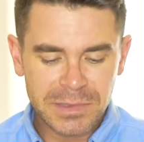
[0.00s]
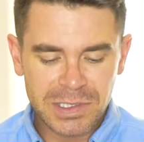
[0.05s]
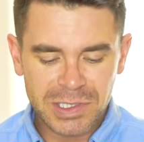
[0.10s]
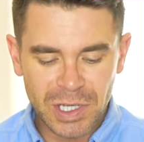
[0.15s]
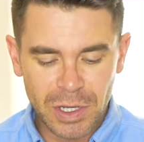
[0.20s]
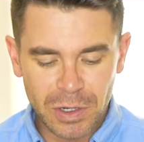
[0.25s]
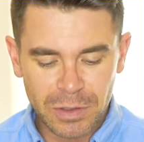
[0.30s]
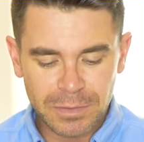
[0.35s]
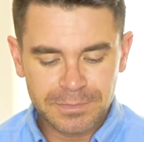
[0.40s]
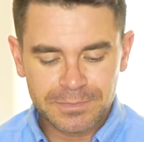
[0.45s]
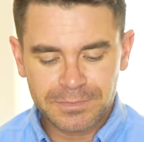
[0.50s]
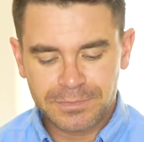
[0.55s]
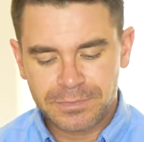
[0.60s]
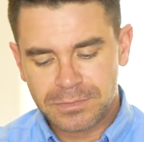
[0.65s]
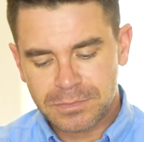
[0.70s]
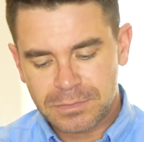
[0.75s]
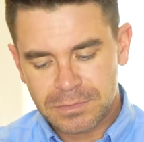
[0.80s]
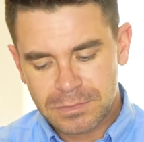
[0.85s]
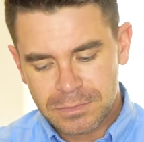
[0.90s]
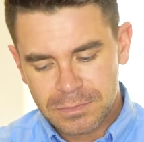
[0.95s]
So
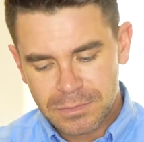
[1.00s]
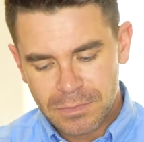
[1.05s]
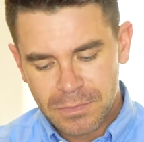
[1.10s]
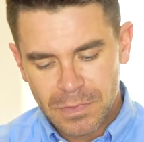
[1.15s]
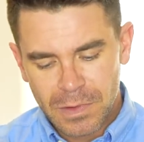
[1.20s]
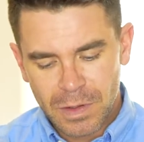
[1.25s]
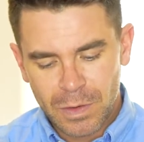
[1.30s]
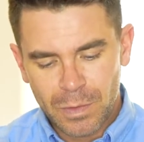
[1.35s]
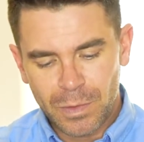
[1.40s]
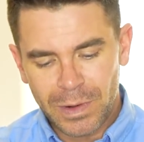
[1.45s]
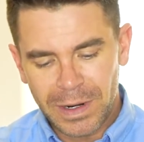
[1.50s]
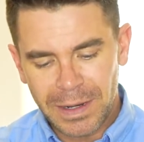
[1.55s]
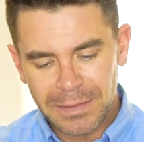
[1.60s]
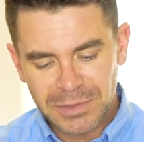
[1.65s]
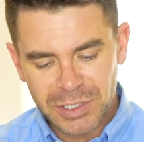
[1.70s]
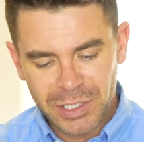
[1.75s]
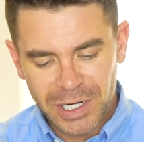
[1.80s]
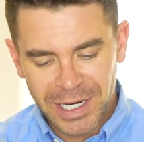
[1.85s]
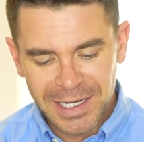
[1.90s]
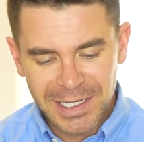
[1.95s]
what
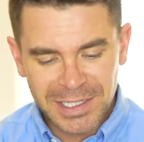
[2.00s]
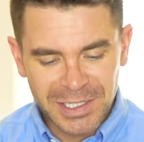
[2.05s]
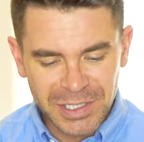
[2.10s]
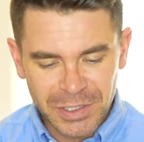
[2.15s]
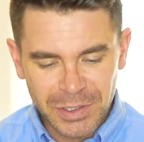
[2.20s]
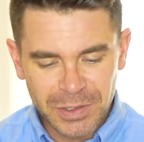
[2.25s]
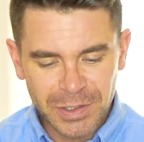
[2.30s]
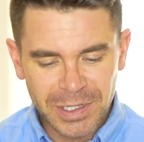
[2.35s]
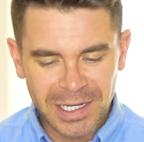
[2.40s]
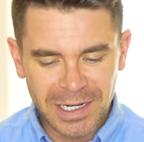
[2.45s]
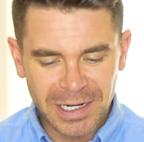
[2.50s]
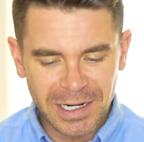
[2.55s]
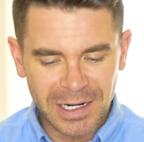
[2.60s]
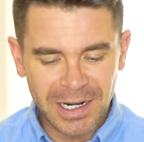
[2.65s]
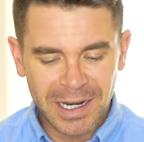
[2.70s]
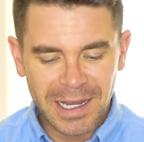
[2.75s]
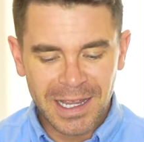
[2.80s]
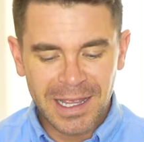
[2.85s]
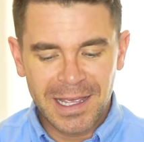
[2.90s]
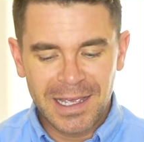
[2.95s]
I'm trying to do
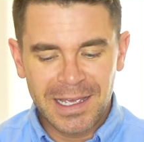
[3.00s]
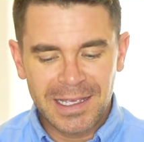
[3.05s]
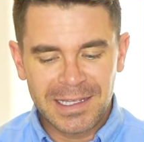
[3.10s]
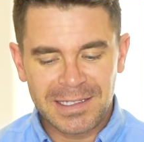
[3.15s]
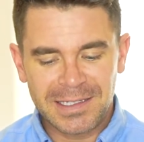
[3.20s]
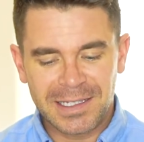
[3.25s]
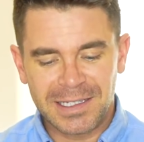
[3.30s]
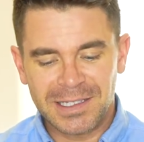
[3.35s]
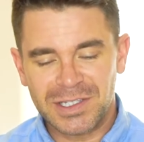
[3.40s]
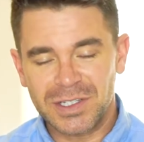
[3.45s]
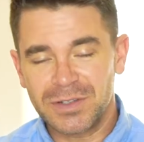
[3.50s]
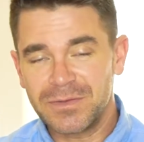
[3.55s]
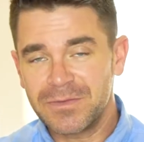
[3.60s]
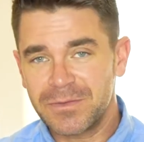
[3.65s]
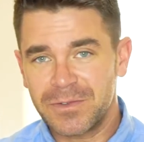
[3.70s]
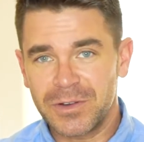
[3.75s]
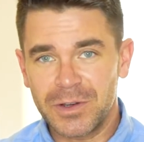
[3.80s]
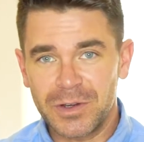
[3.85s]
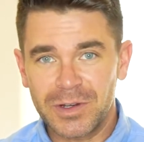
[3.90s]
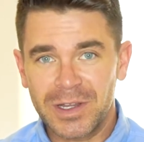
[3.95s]
here is consume
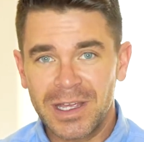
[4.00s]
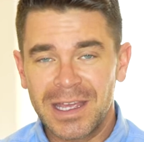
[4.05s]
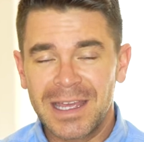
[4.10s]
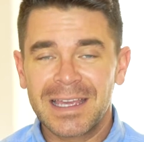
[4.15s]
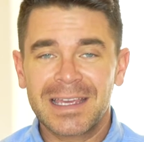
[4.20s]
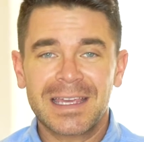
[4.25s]
food,